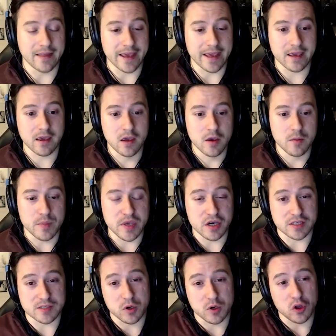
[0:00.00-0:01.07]
like
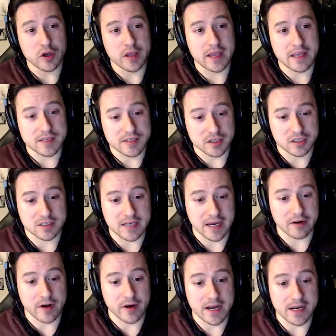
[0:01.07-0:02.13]
because we're looking in such a
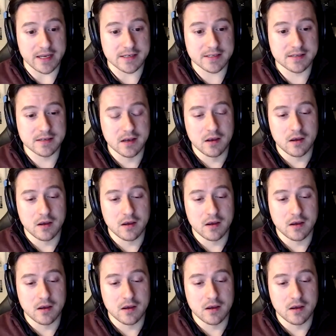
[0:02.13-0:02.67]
tight radius,